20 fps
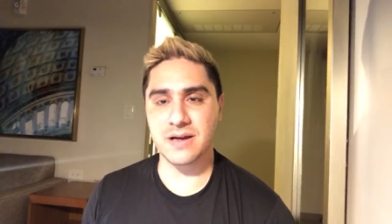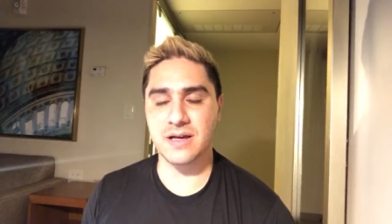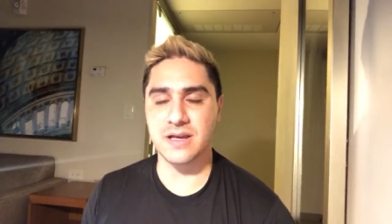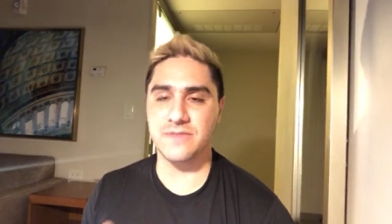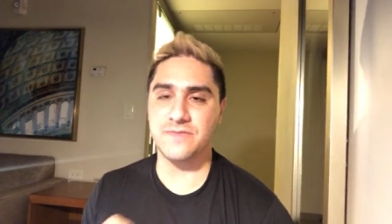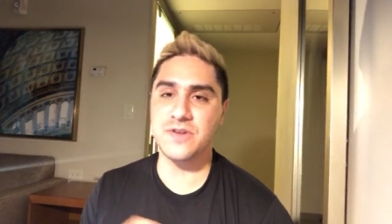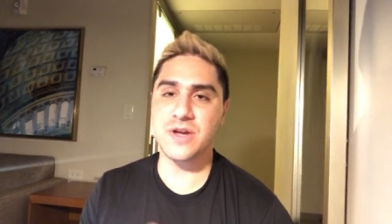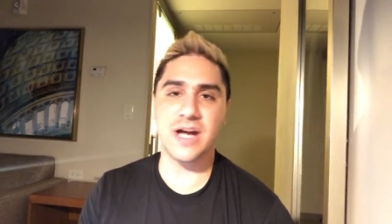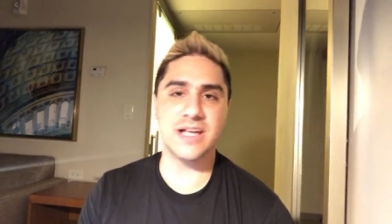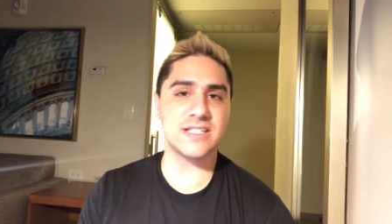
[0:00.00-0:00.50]
And
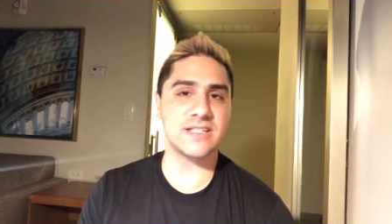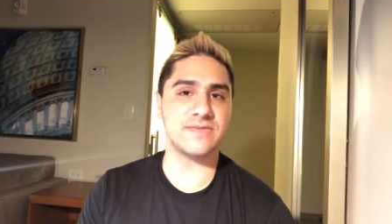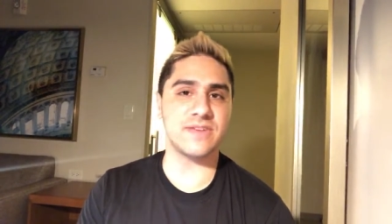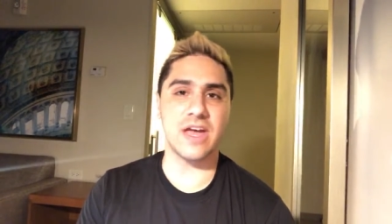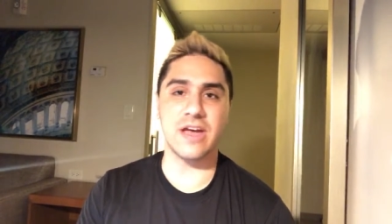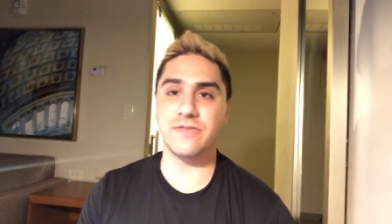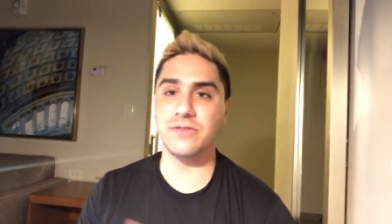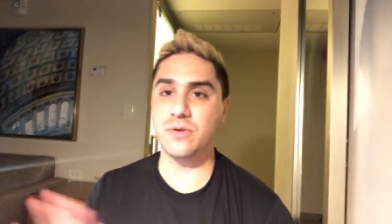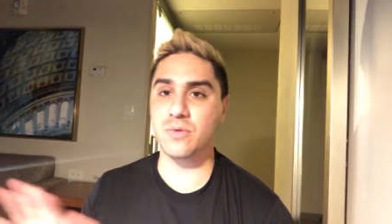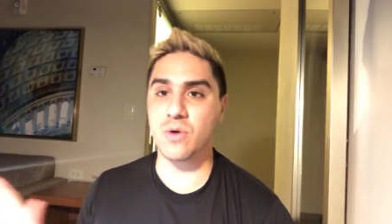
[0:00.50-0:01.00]
if you guys have
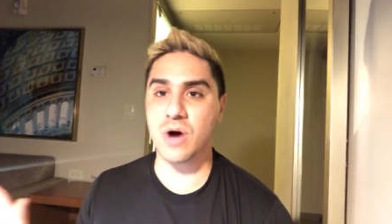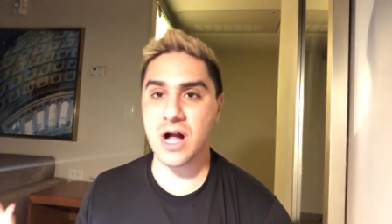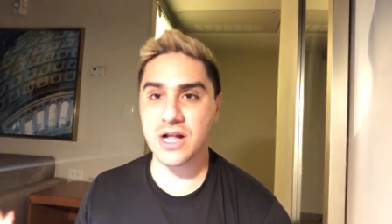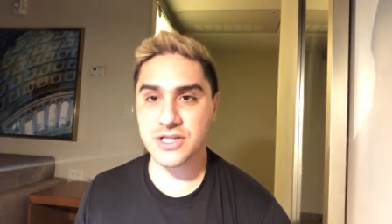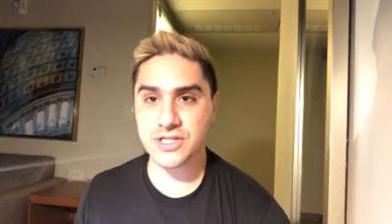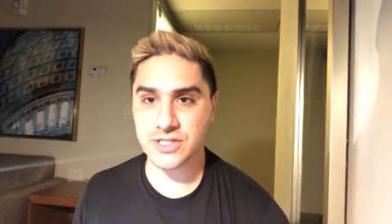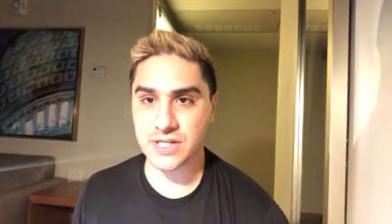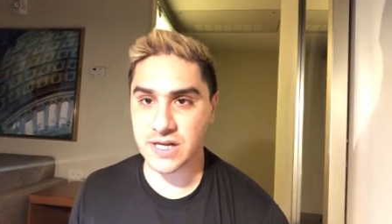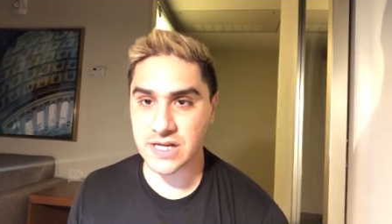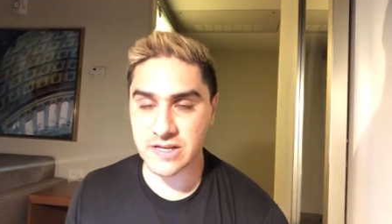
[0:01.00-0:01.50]
ever
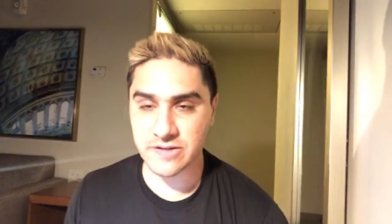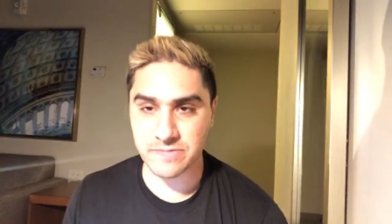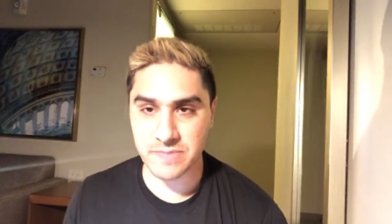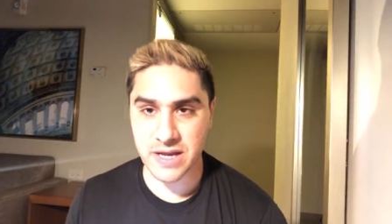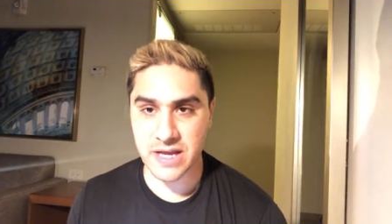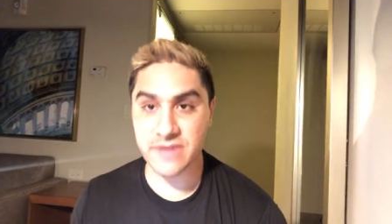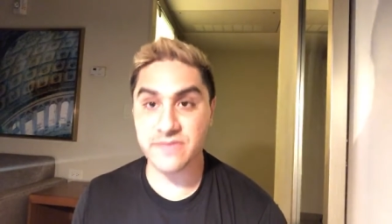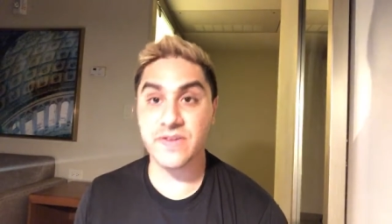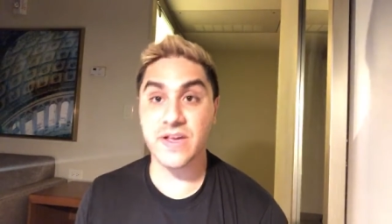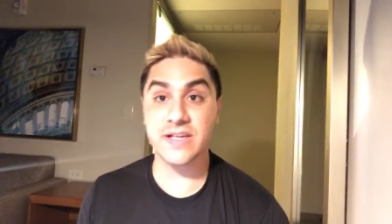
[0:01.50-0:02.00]
watched any of
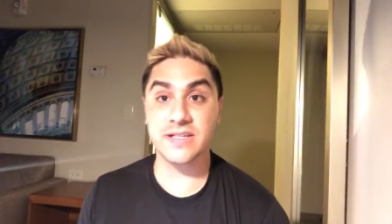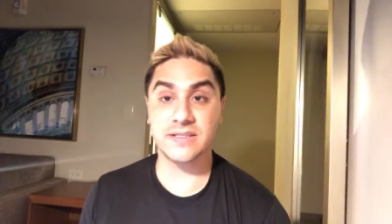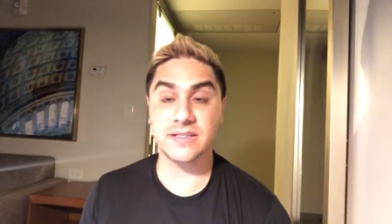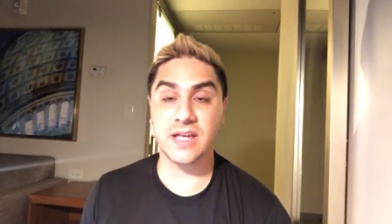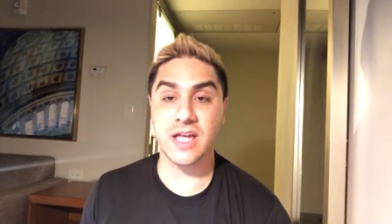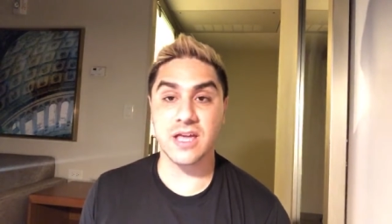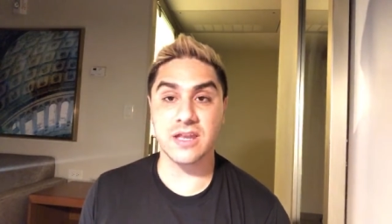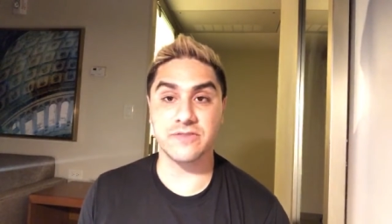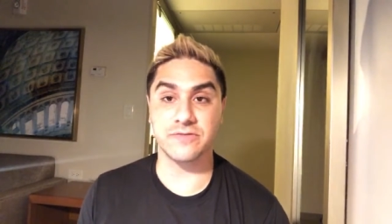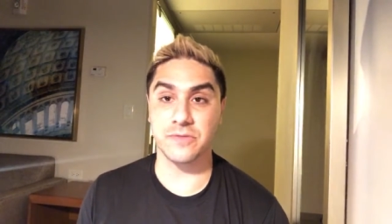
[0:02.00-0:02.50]
my
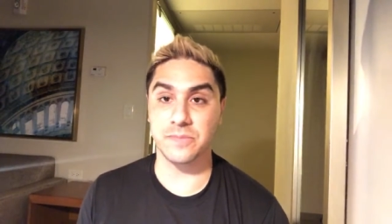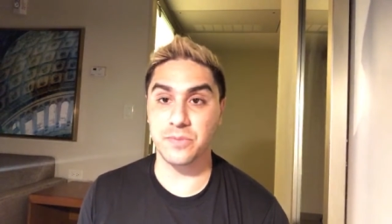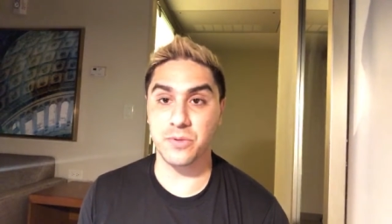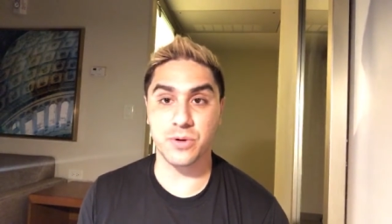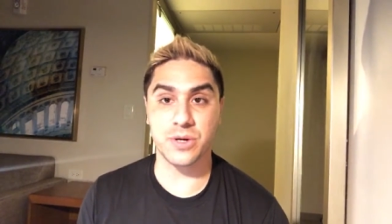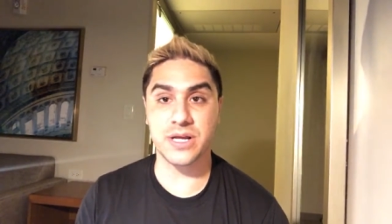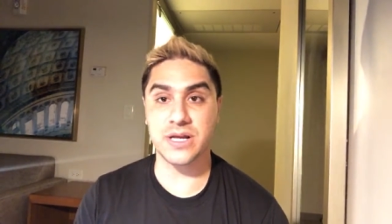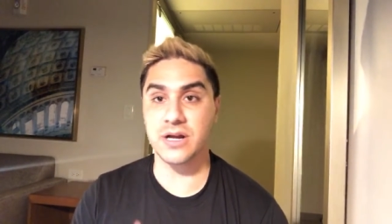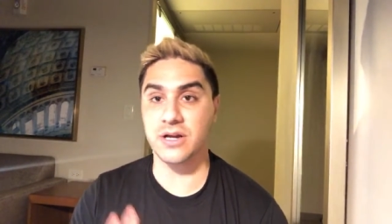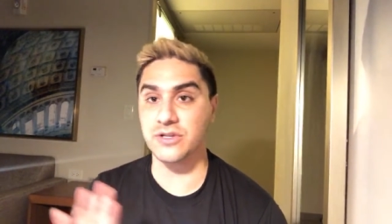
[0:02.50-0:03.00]
investigative
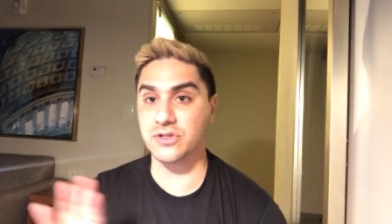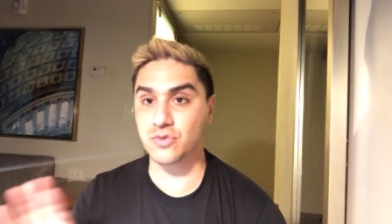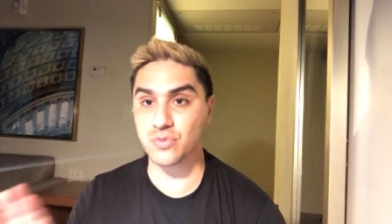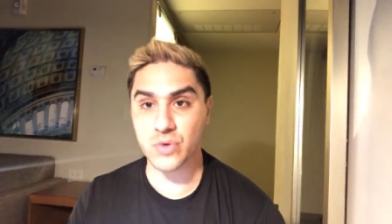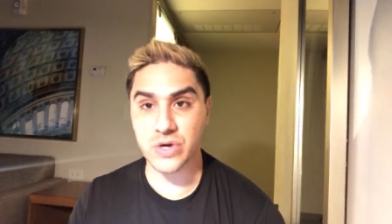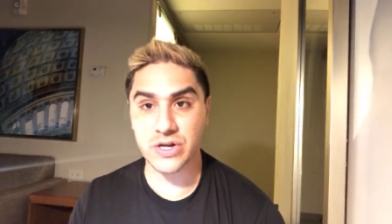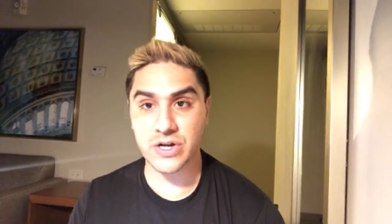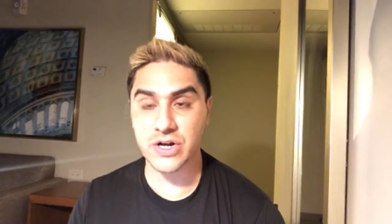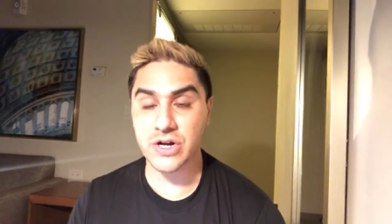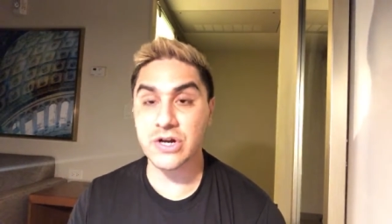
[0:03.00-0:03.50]
reporting on
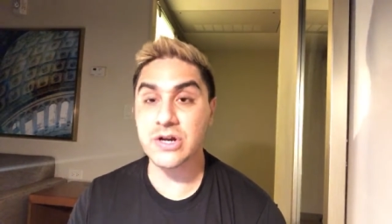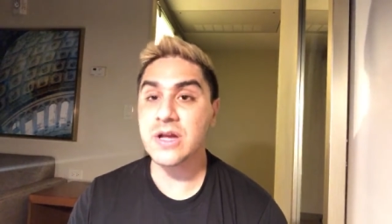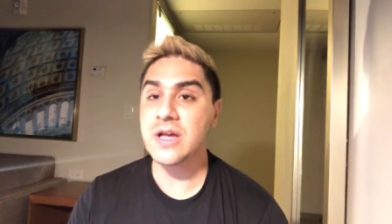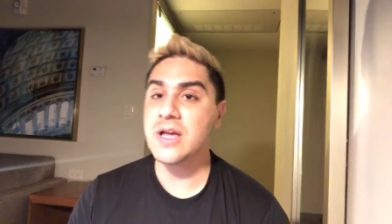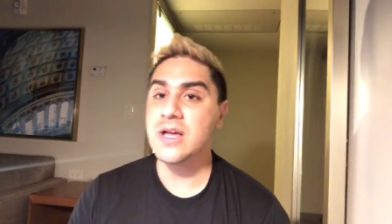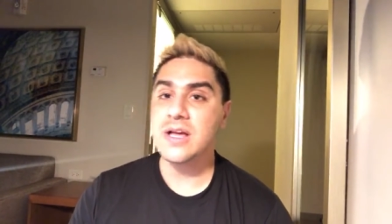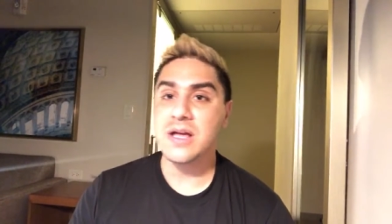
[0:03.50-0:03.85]
Twitter,